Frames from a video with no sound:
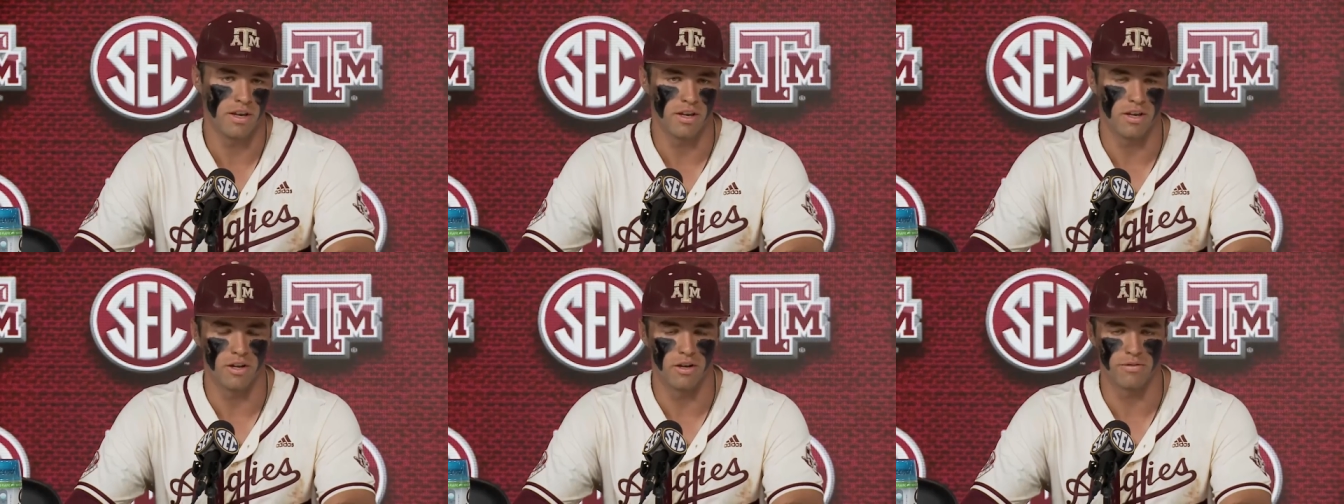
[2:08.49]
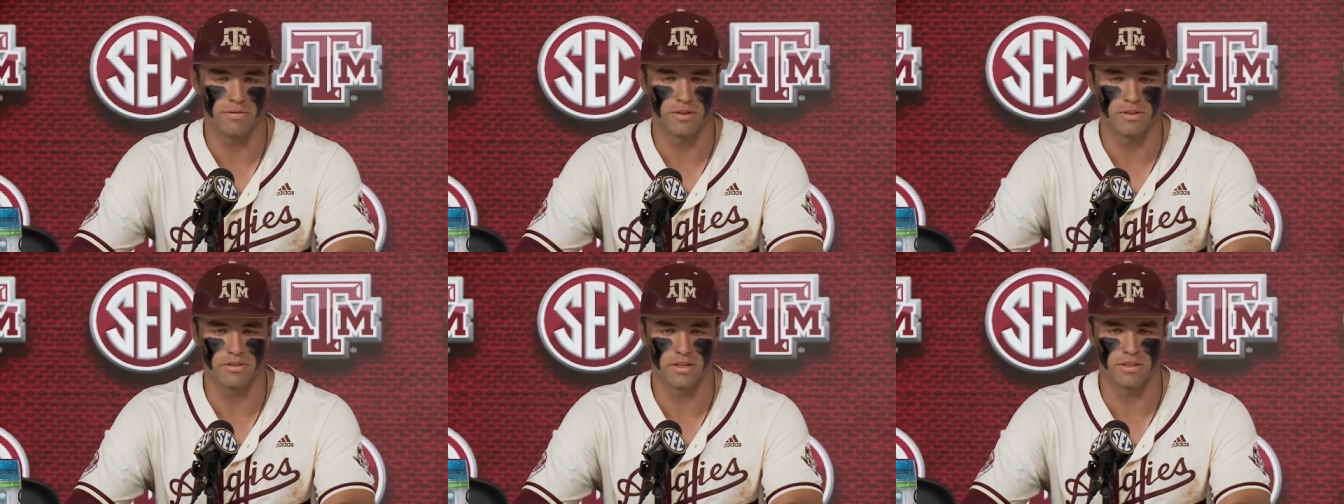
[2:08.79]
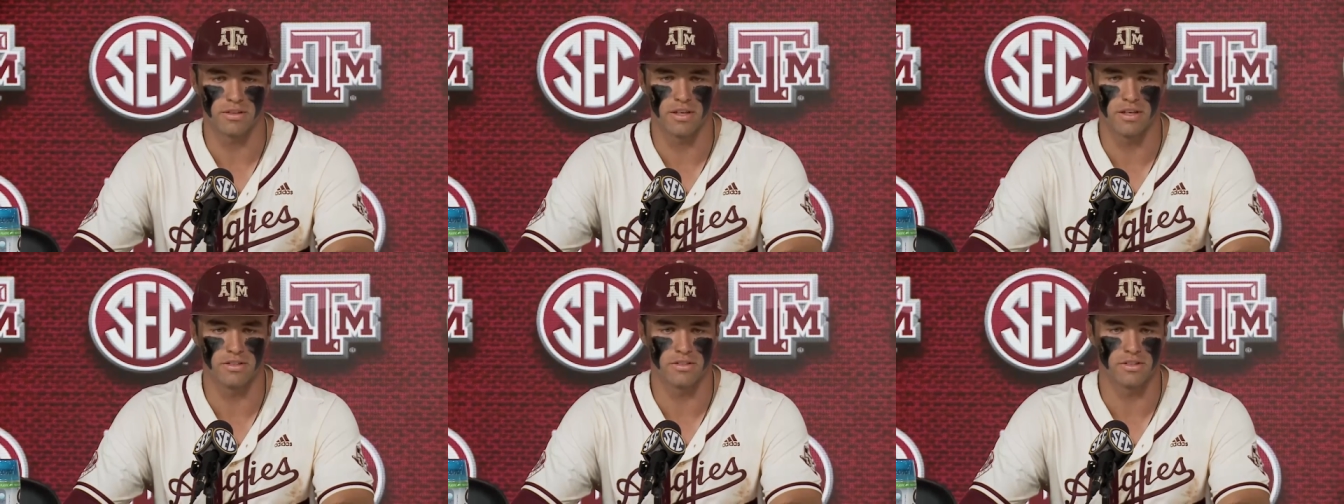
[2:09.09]
you know, feels like
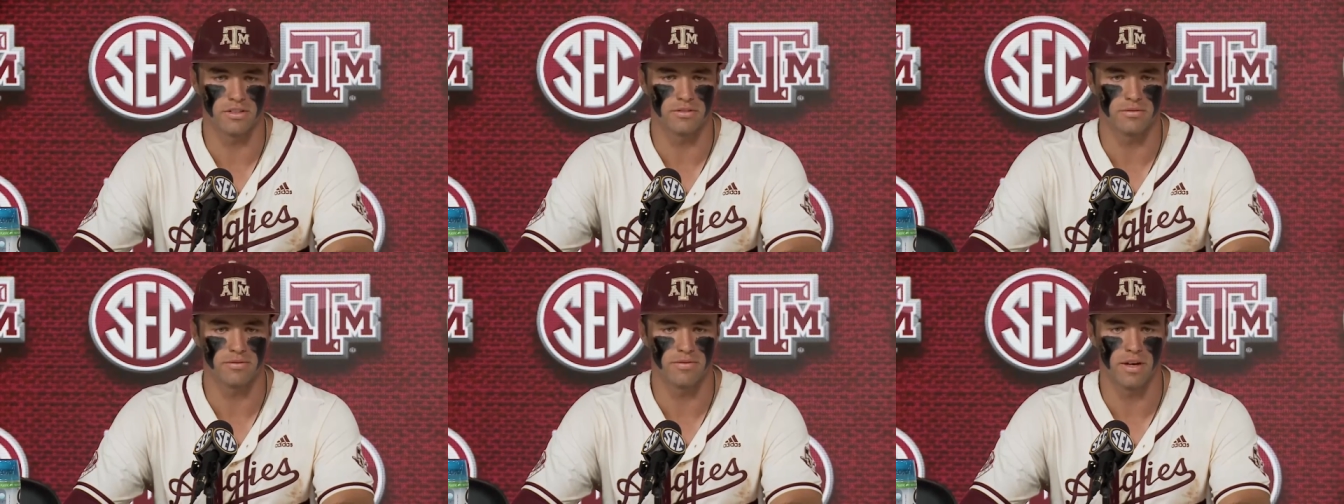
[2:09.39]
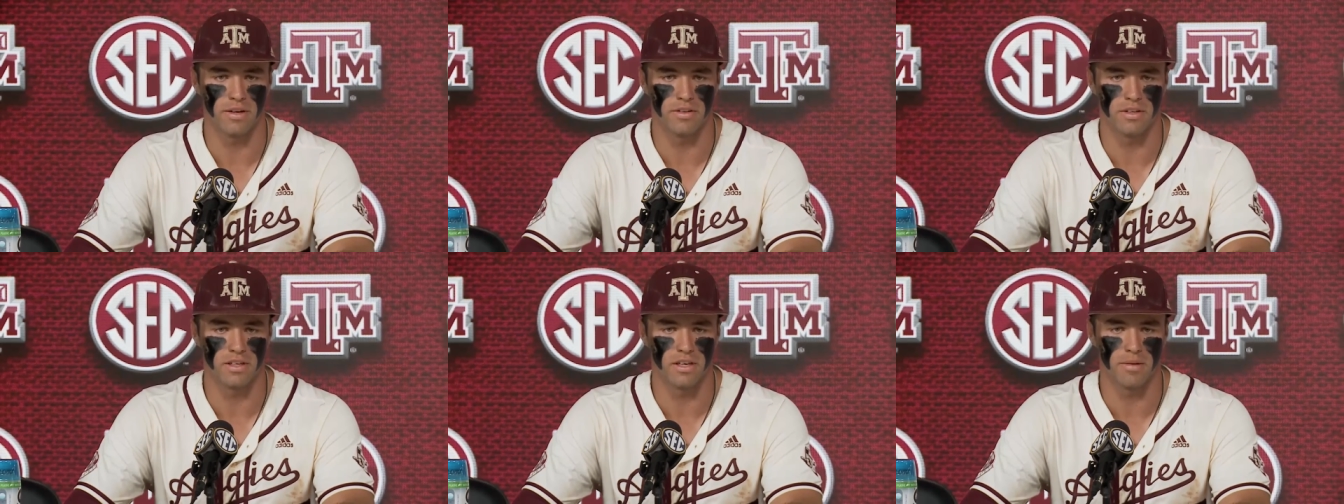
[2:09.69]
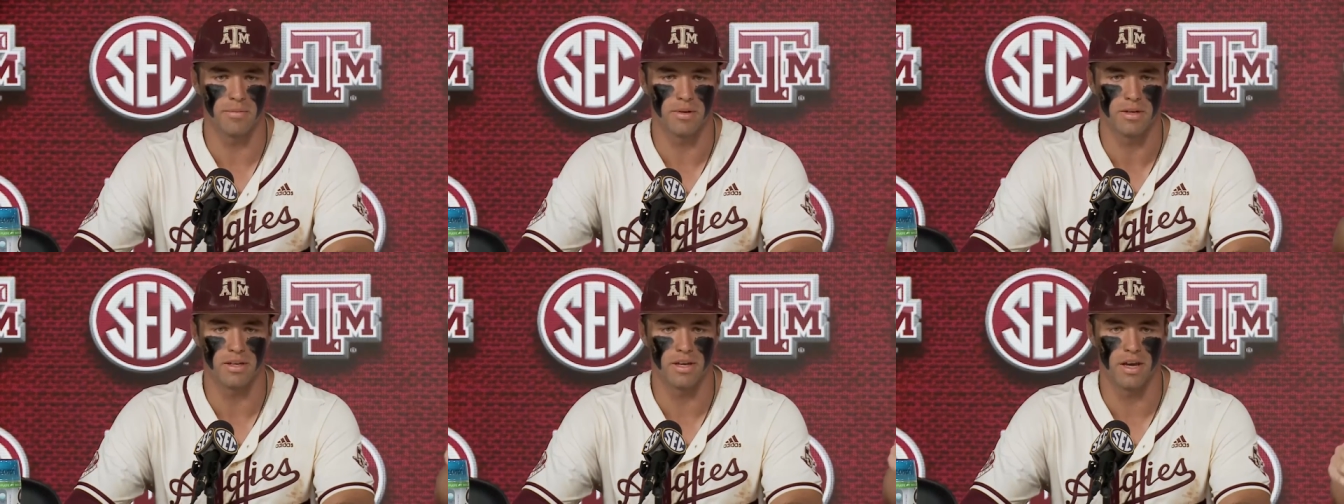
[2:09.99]
things are finally
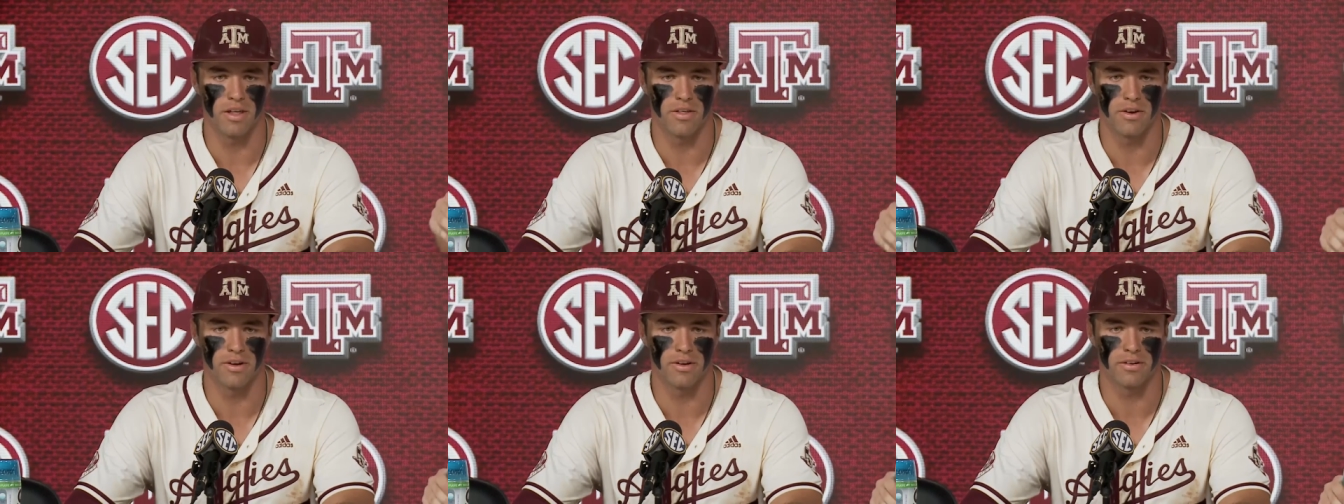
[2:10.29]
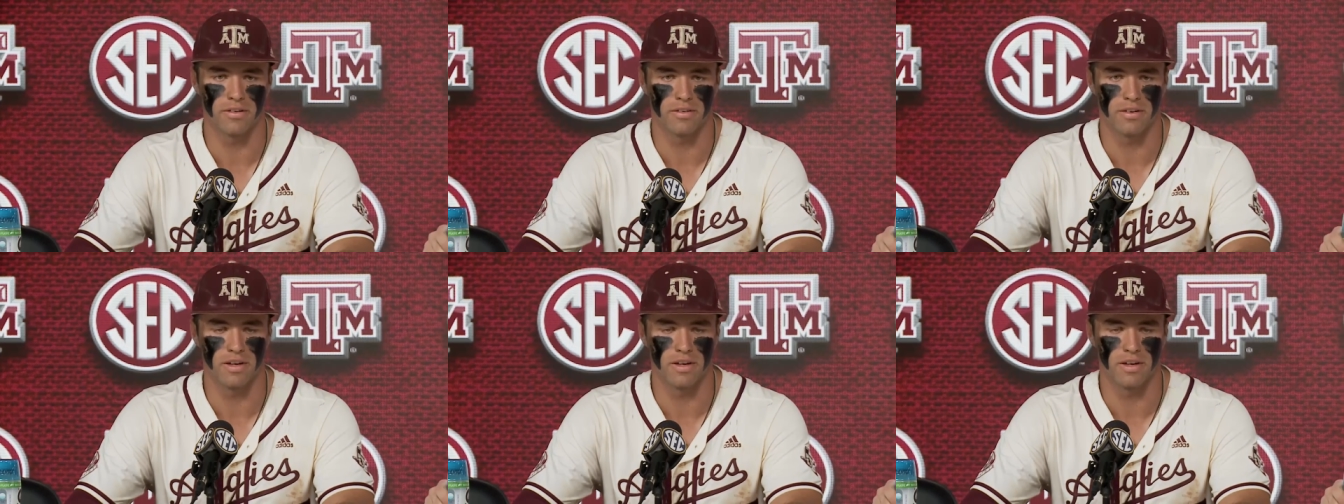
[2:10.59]
coming together.